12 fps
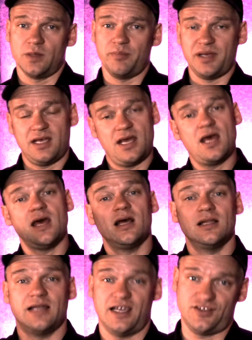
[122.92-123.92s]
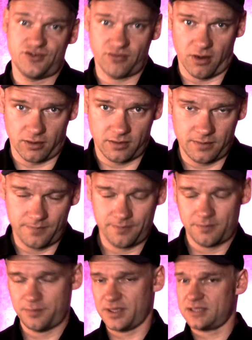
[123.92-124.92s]
be later on.
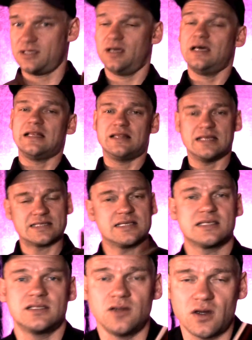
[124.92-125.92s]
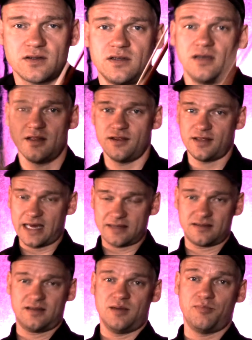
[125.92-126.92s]
But this is not
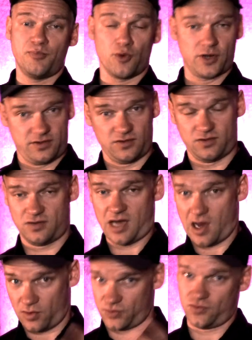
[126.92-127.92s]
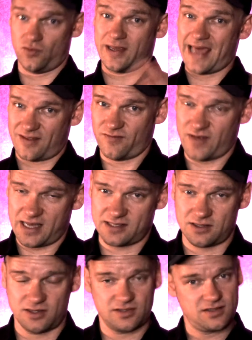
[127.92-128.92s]
that important how to get
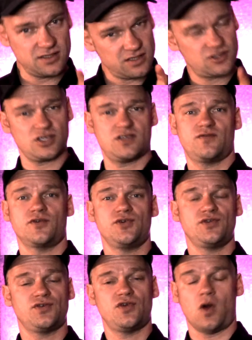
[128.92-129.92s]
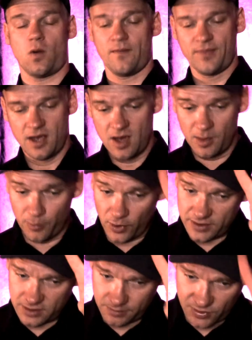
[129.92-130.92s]
faster. This is just for you to know.
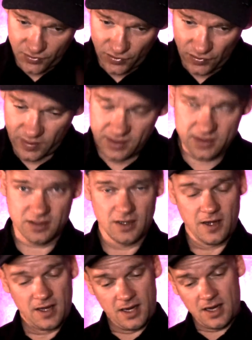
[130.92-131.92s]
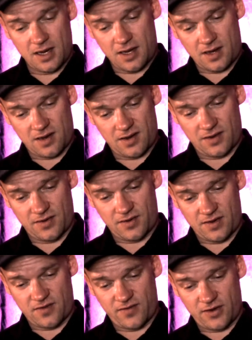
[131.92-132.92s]
Point number two is a
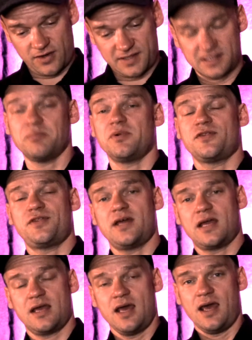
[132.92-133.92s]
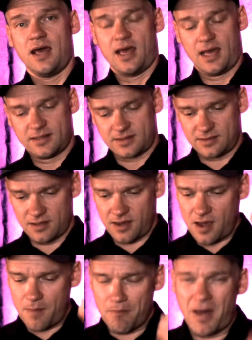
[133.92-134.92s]
very simple thing. It's
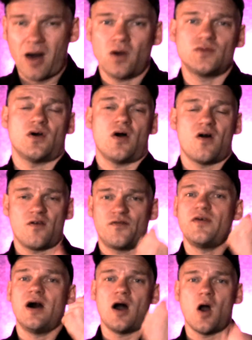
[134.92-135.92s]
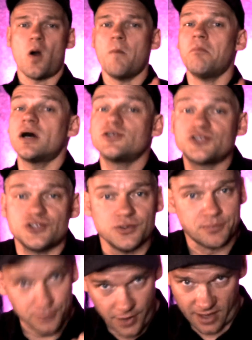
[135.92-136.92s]
the amount of how much you
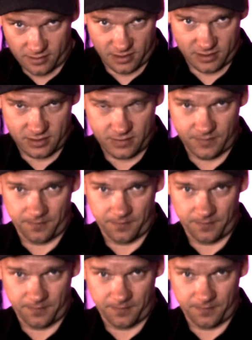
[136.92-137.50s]
practice.